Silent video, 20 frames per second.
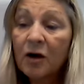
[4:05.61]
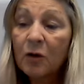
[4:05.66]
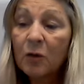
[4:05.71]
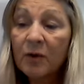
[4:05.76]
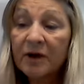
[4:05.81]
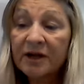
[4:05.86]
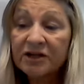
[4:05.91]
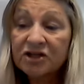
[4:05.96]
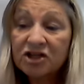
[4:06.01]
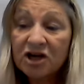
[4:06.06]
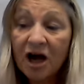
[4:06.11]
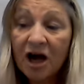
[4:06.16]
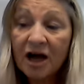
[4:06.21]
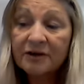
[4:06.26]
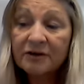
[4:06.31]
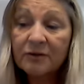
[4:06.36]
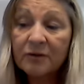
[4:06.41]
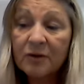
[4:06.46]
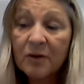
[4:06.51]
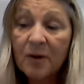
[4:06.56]
when
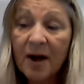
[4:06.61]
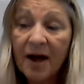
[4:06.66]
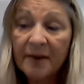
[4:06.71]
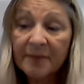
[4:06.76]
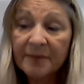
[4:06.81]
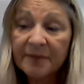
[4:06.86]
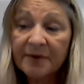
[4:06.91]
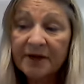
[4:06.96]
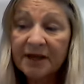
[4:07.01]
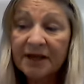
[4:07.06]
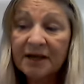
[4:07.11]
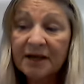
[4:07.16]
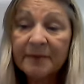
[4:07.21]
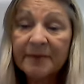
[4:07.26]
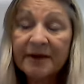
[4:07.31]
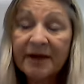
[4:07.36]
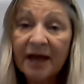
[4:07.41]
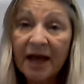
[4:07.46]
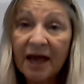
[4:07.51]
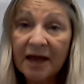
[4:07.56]
John grew up, he
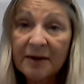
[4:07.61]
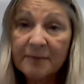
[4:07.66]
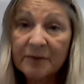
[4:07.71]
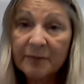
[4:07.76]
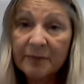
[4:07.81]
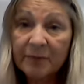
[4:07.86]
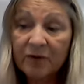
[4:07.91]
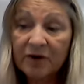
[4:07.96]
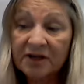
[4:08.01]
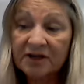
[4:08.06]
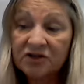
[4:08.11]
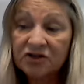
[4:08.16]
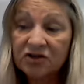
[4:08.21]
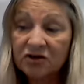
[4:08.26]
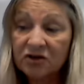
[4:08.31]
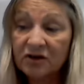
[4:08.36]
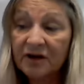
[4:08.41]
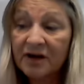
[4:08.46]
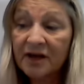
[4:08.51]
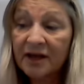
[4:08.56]
became a
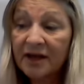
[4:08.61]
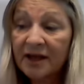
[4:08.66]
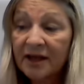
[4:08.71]
preacher